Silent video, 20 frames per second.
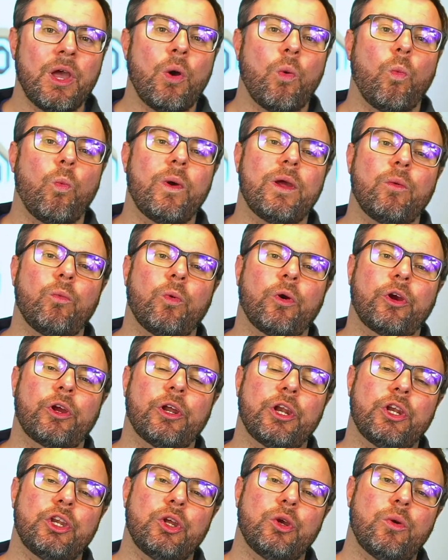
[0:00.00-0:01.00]
what we're
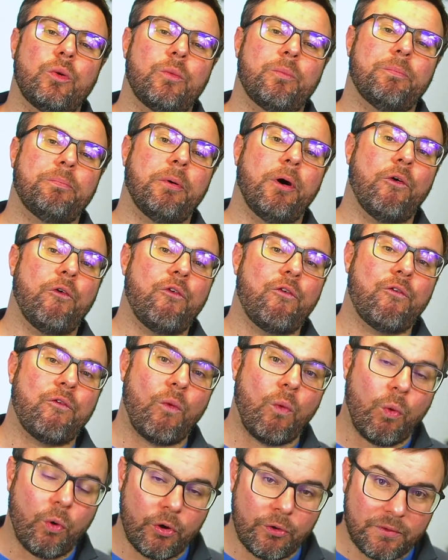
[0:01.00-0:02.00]
gonna do
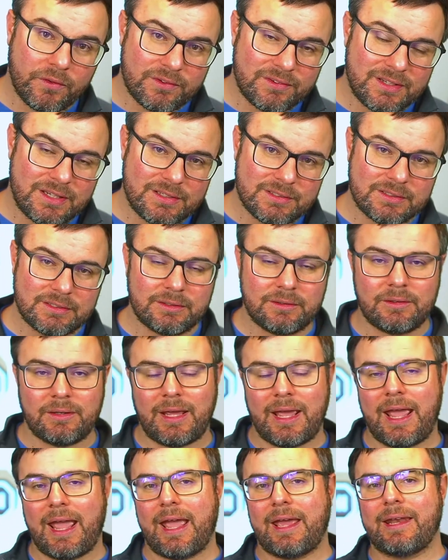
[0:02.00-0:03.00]
before the season
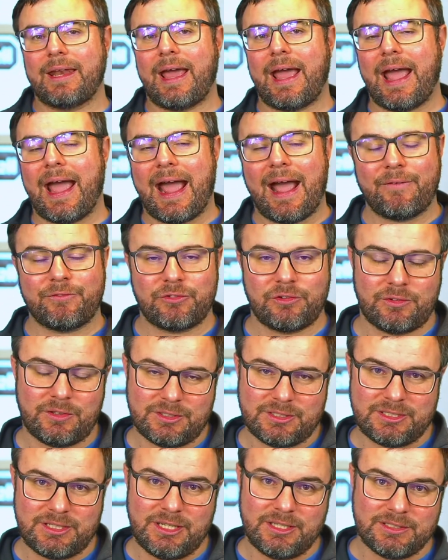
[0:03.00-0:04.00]
and after the
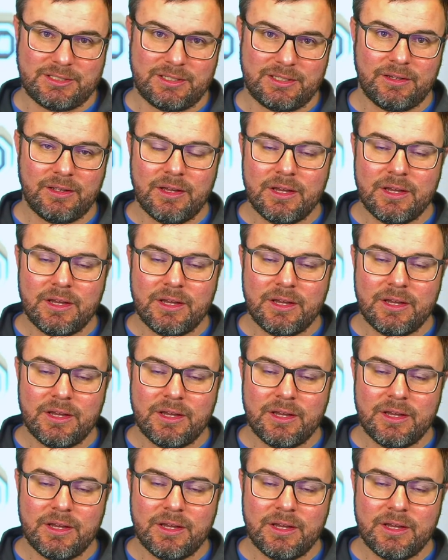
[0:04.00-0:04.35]
season.